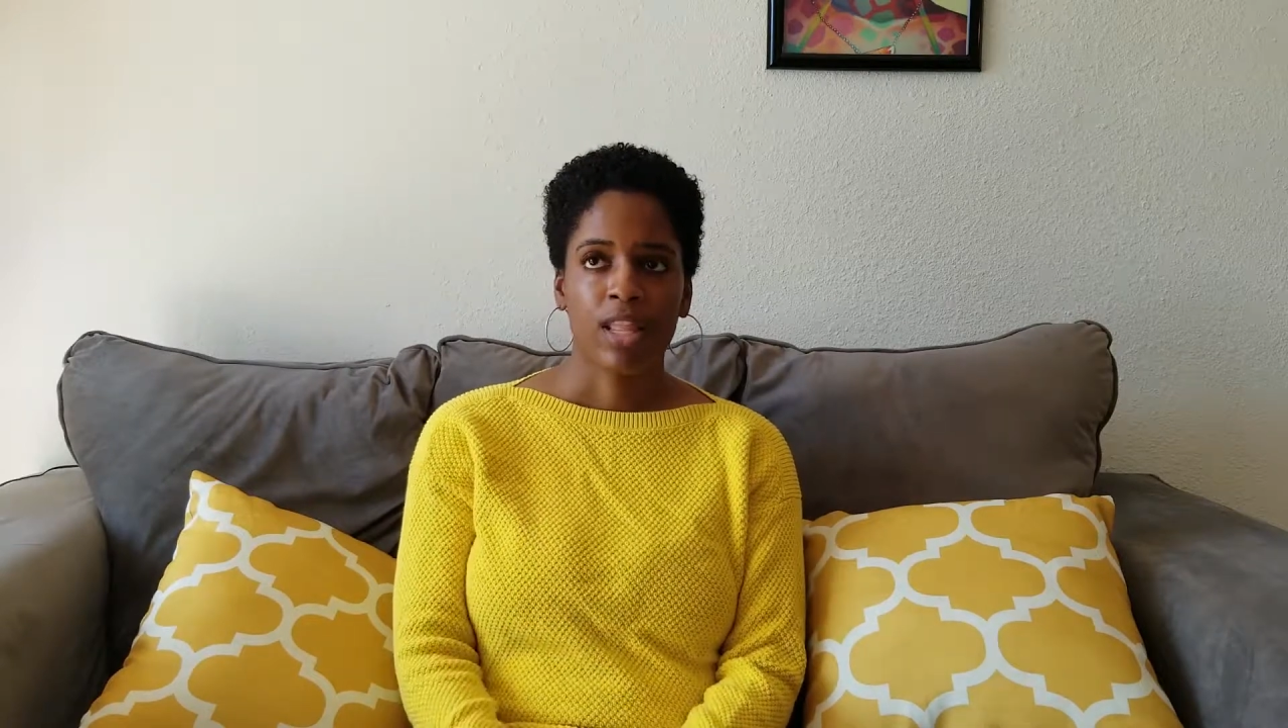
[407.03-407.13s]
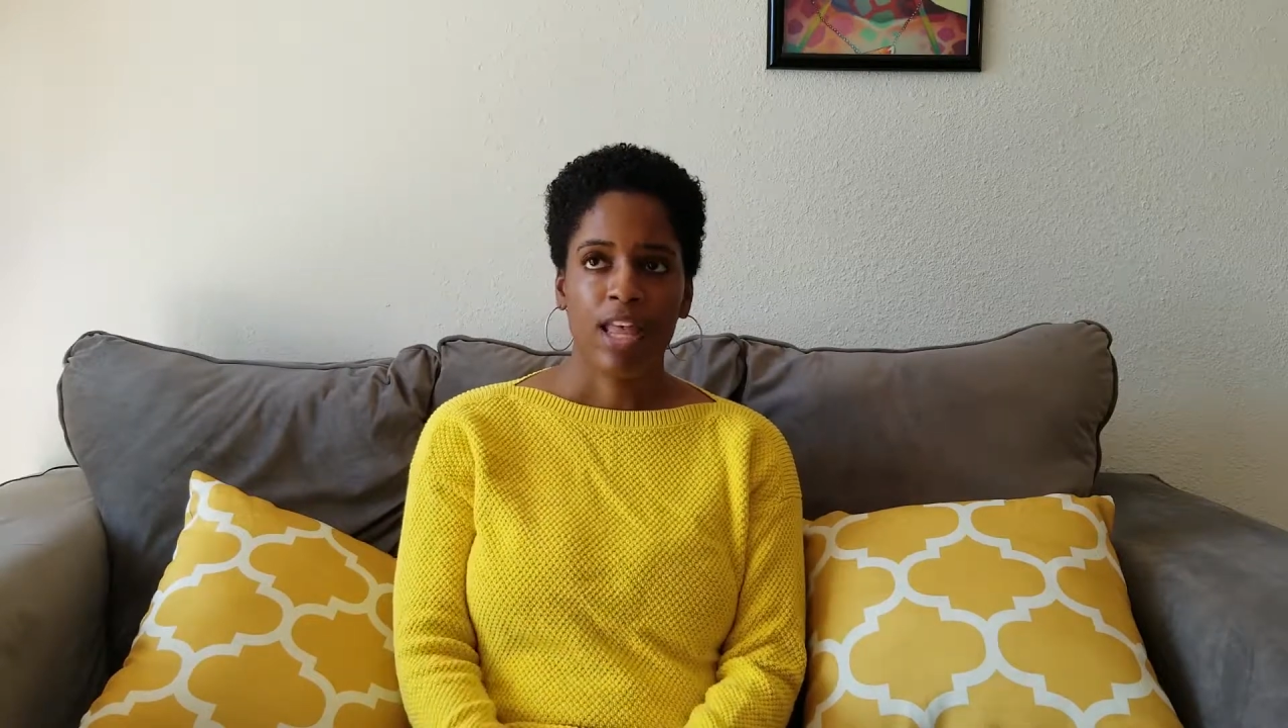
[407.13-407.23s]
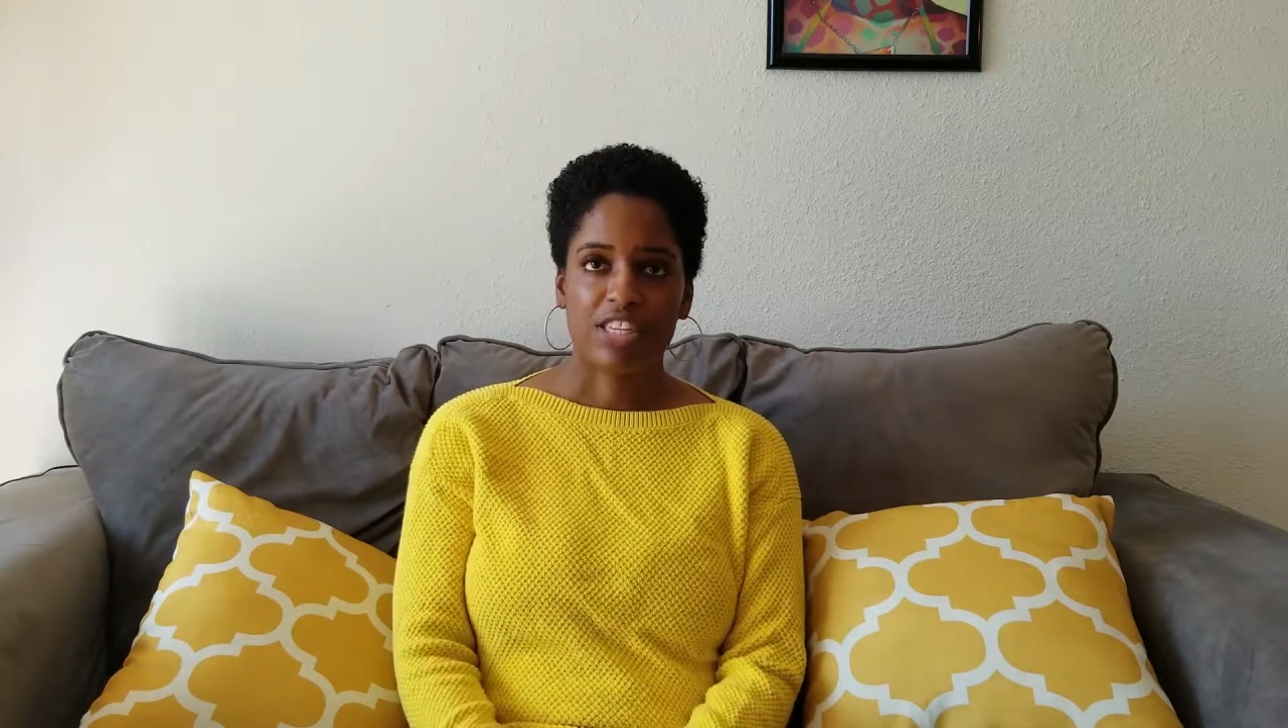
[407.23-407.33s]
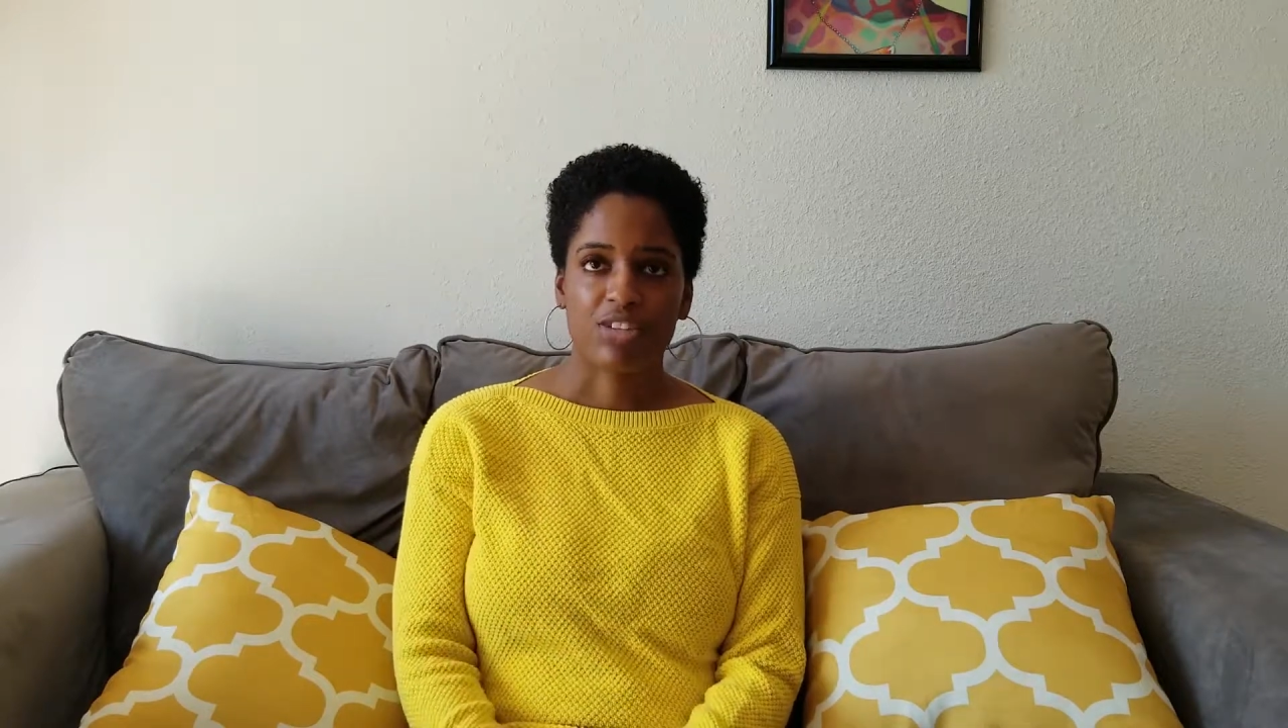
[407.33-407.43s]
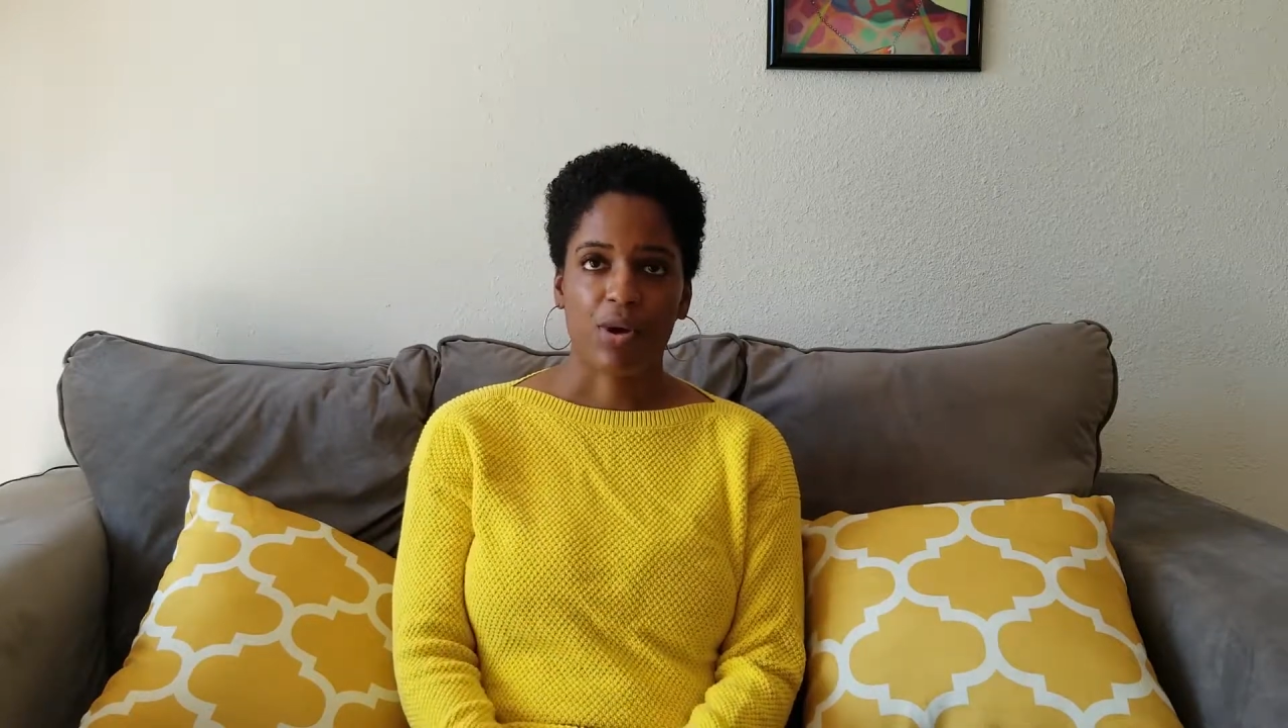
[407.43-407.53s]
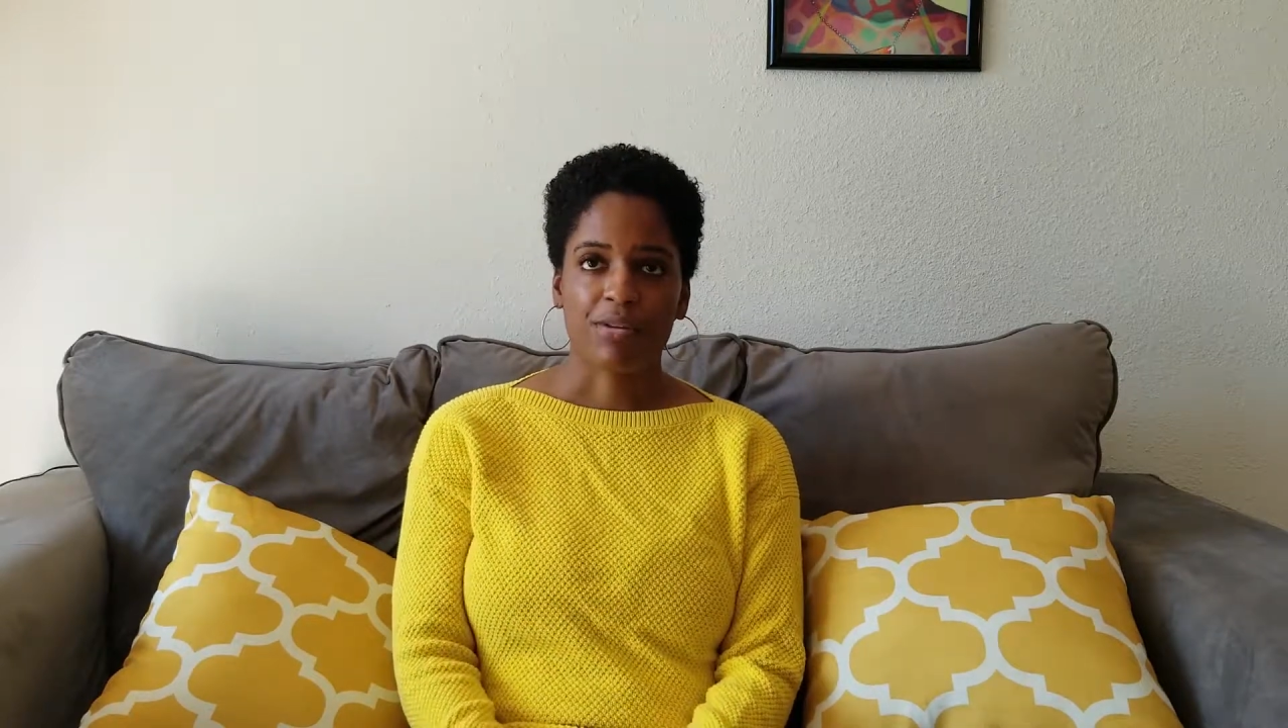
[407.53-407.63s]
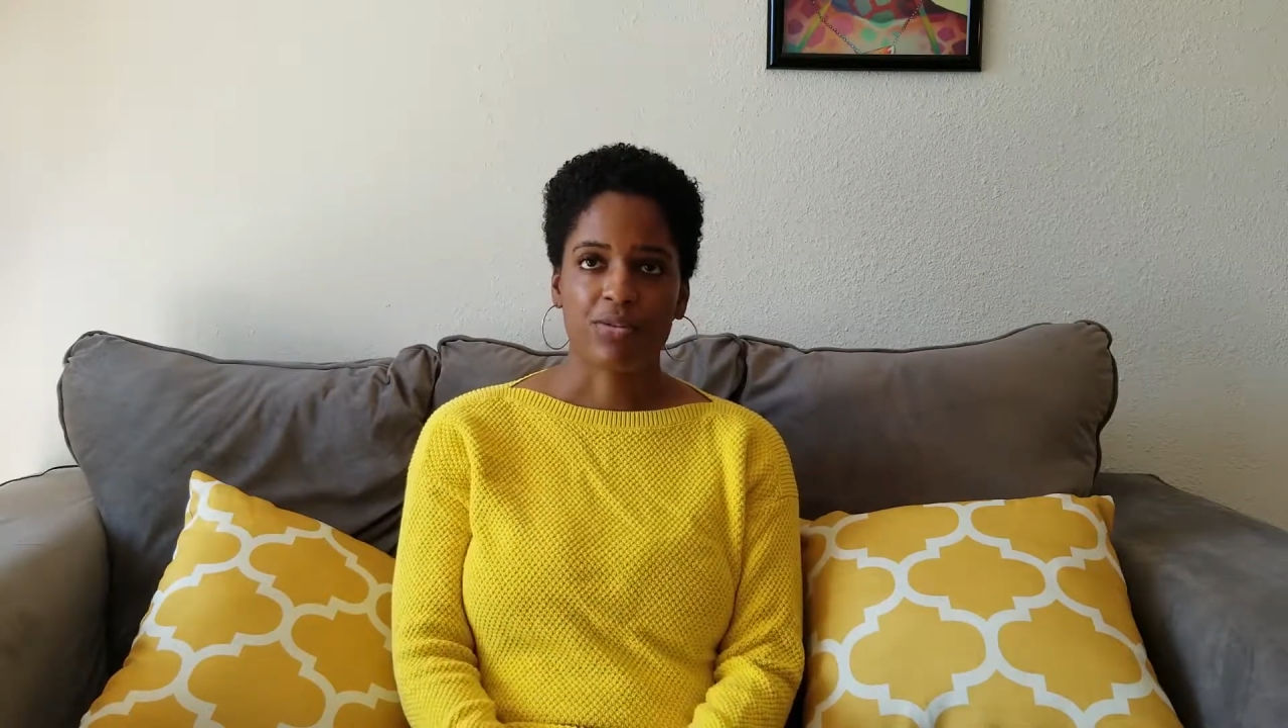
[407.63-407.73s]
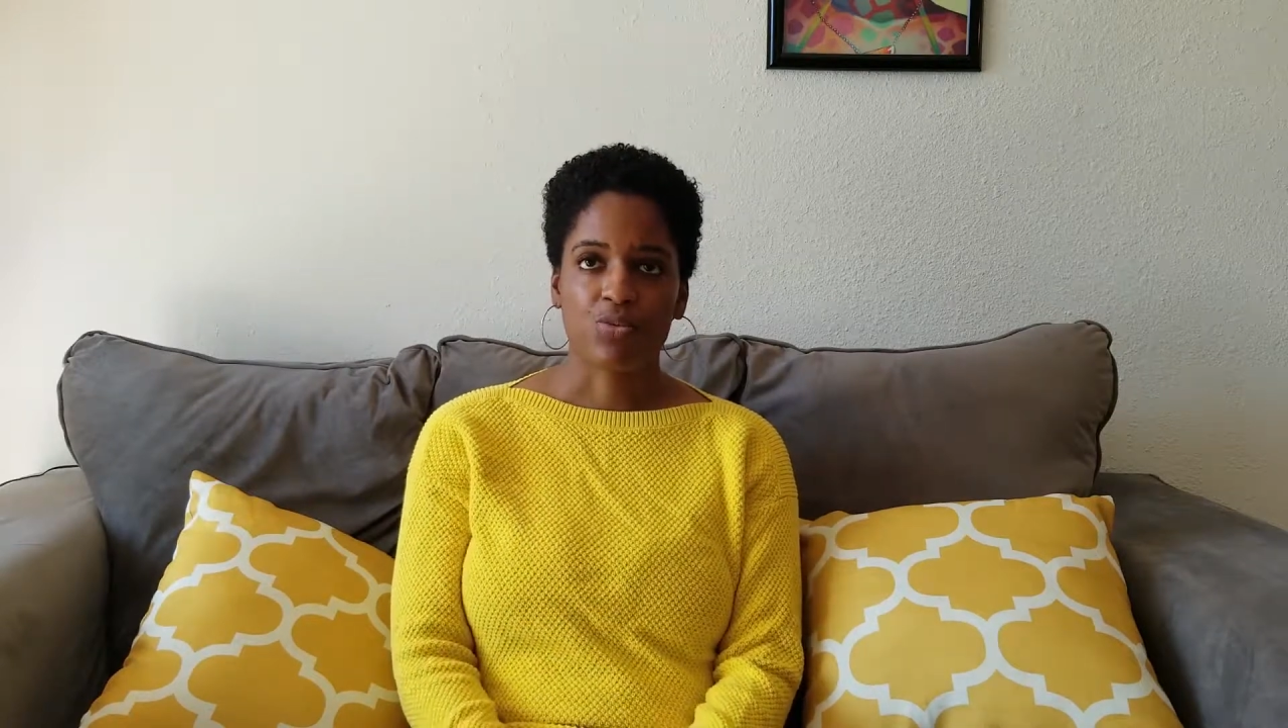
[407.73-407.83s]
And so I'm just